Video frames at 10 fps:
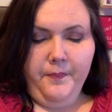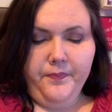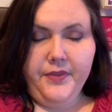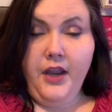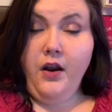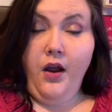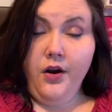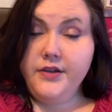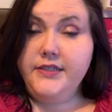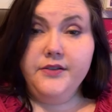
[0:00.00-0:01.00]
There
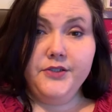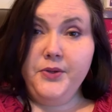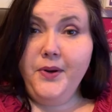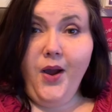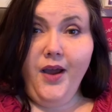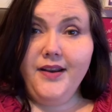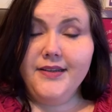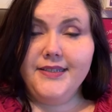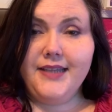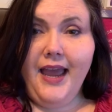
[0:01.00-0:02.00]
are still doing
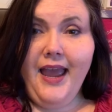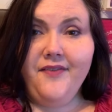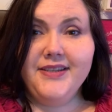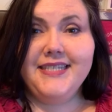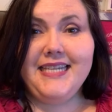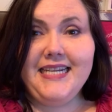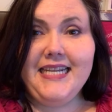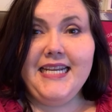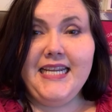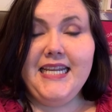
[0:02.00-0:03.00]
audits. I haven't seen
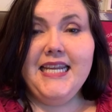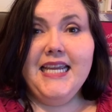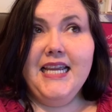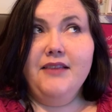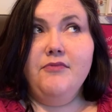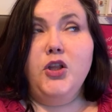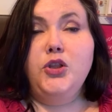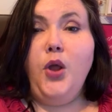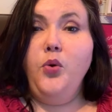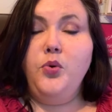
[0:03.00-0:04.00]
any
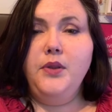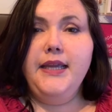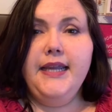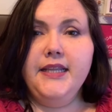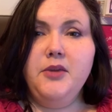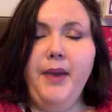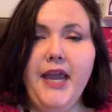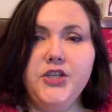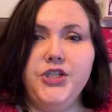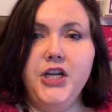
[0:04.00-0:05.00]
locally in the
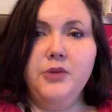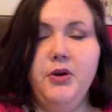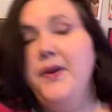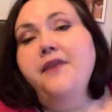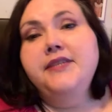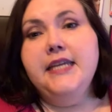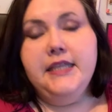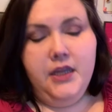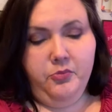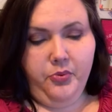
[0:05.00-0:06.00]
past year, but we have
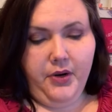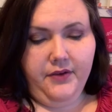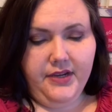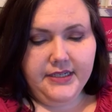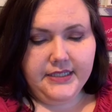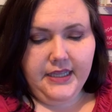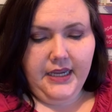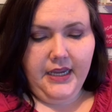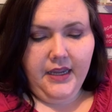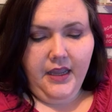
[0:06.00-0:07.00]
seen them
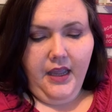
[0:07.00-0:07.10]
previously.